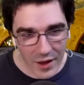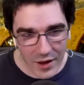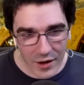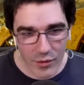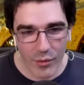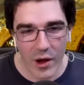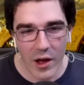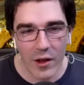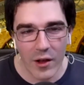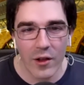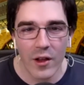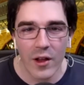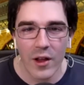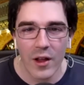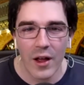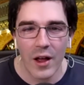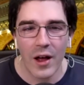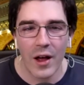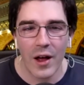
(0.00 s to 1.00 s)
Well,
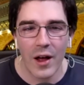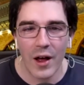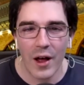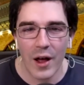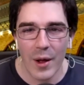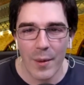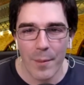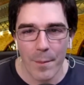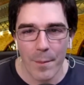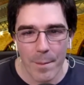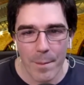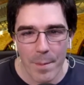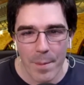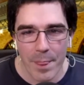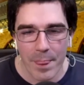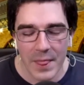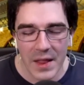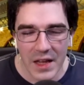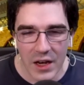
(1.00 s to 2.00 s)
um,
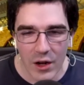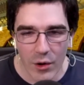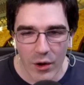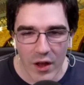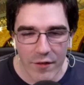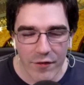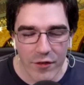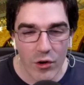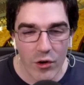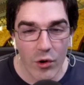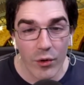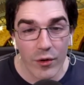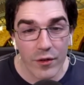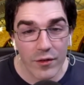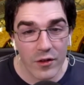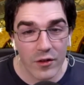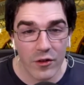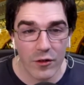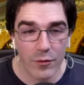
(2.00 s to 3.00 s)
you know, if your goal is to
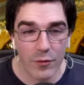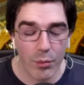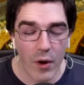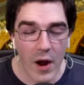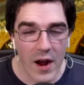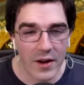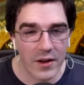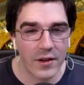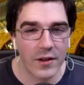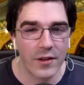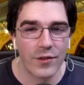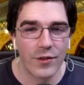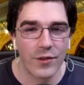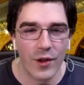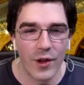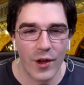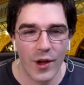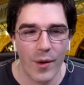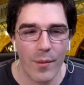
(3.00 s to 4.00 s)
just practice,
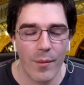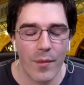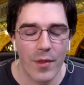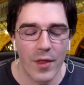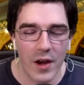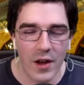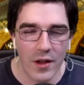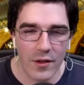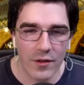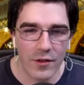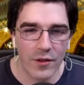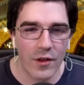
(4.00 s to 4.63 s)
um, that is